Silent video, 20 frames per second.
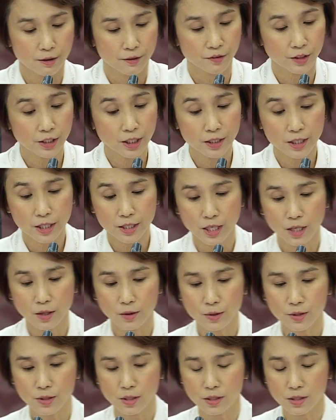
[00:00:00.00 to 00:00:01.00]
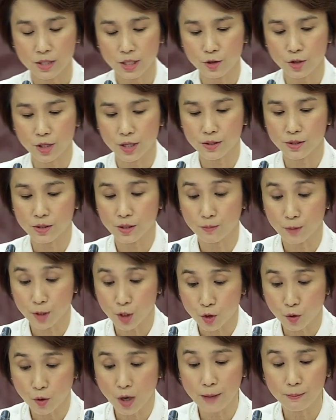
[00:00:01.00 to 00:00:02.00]
Further details such as the
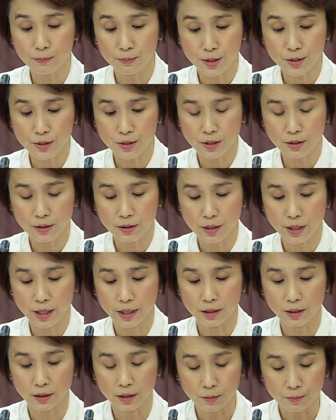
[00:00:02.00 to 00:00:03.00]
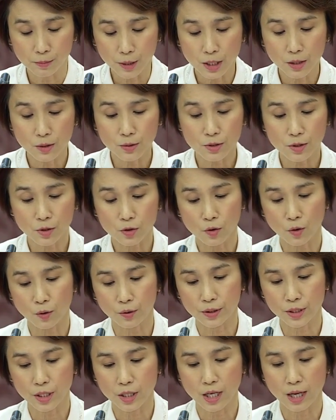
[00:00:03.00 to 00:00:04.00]
prescribed person and the appeals
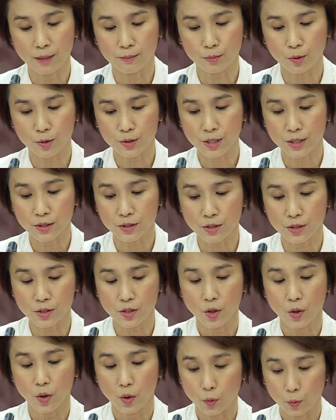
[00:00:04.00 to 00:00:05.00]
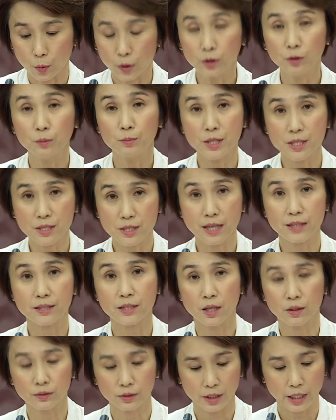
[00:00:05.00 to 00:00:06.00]
authority and processes will be
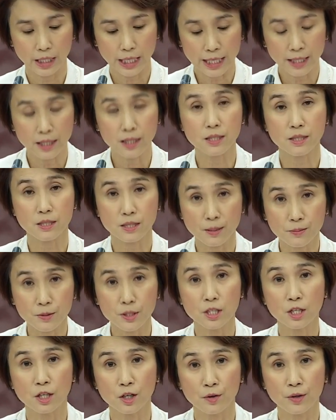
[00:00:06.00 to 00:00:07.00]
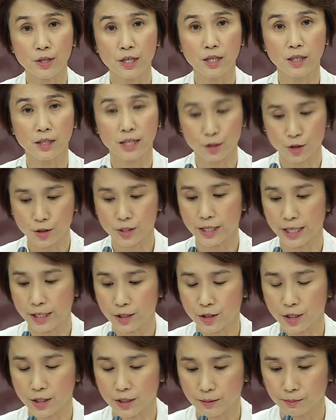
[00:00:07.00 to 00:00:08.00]
set out in the subsidiary
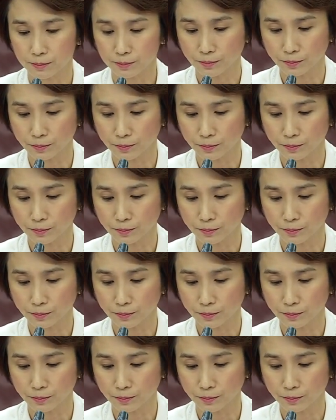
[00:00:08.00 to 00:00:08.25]
legislation.